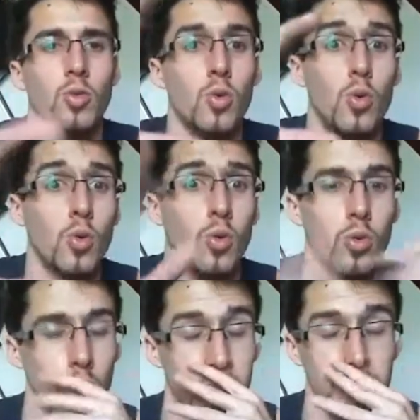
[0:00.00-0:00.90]

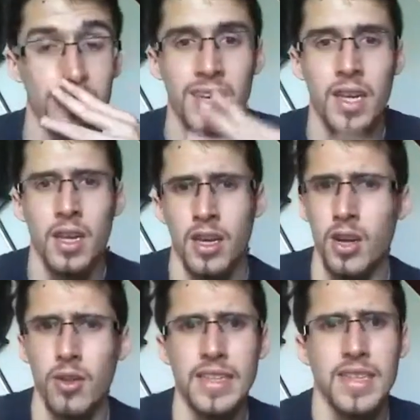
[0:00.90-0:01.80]
Ooh. You
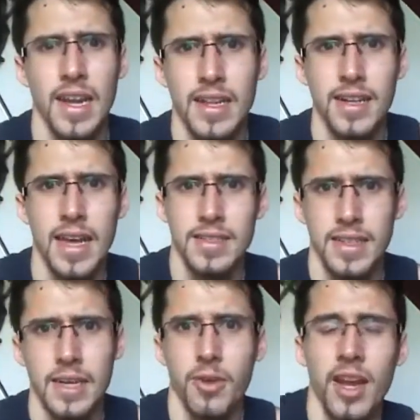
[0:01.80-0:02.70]
know, that's kind of the classic
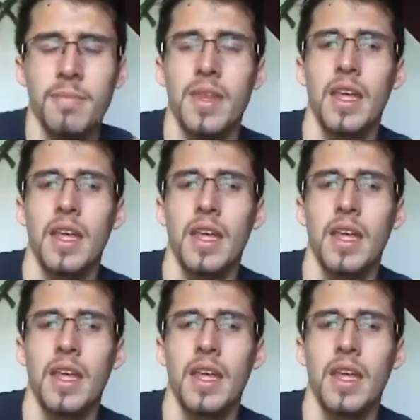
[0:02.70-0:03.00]
thing, right?